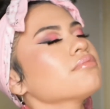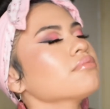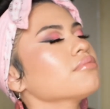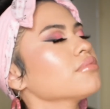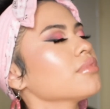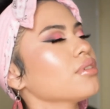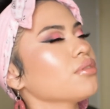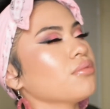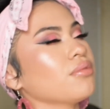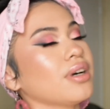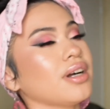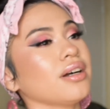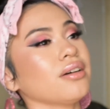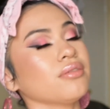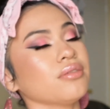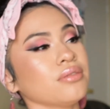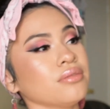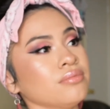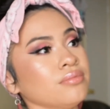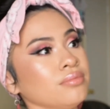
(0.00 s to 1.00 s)
Oh
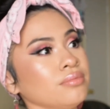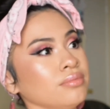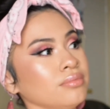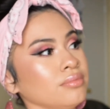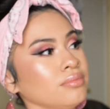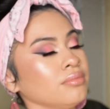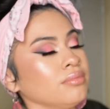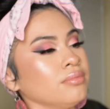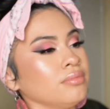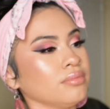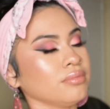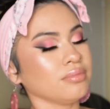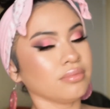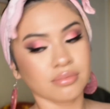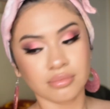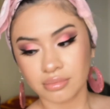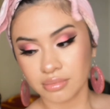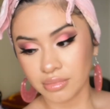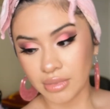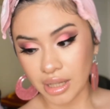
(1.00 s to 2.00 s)
wow,
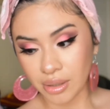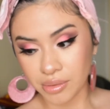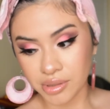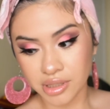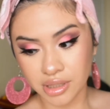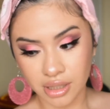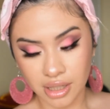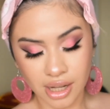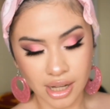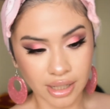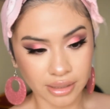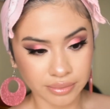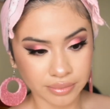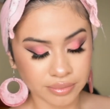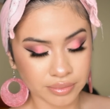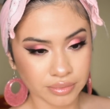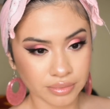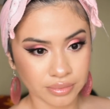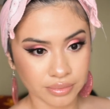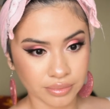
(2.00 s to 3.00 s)
that was a lot.
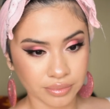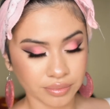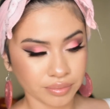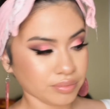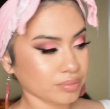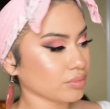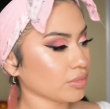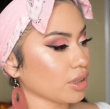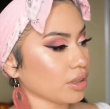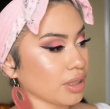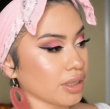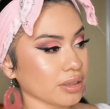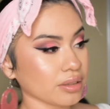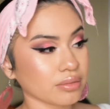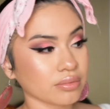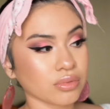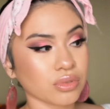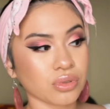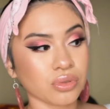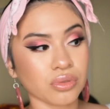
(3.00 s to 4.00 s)
Alright,
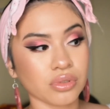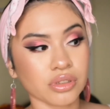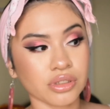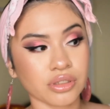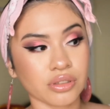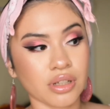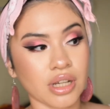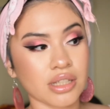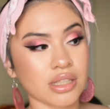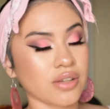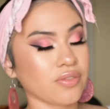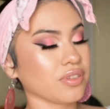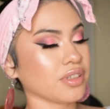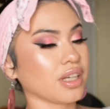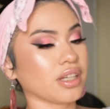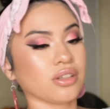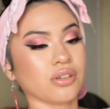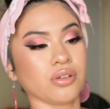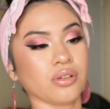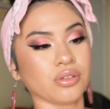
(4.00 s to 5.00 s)
cool. So I definitely
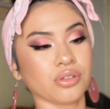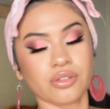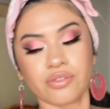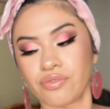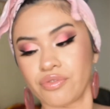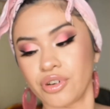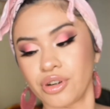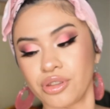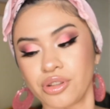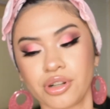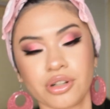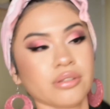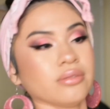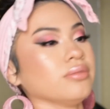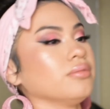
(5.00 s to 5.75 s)
gotta go a little further.